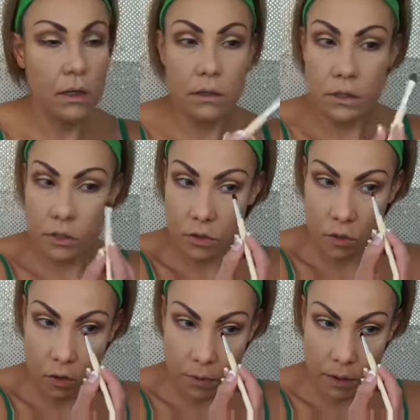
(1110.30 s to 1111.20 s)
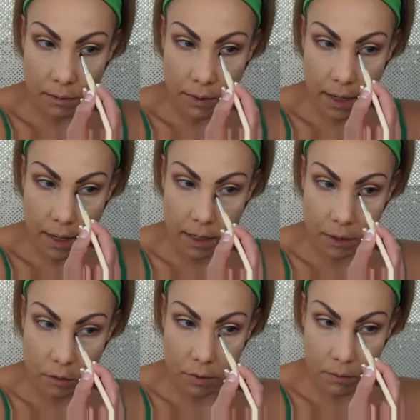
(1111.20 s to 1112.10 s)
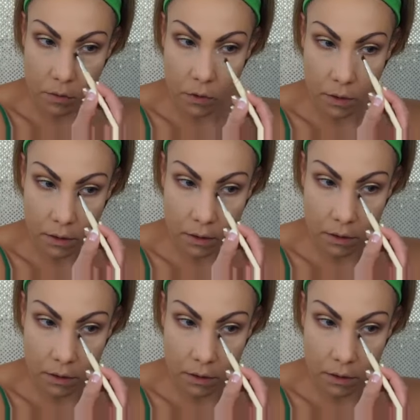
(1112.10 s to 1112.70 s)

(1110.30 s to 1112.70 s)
just to open up the eye a little bit more.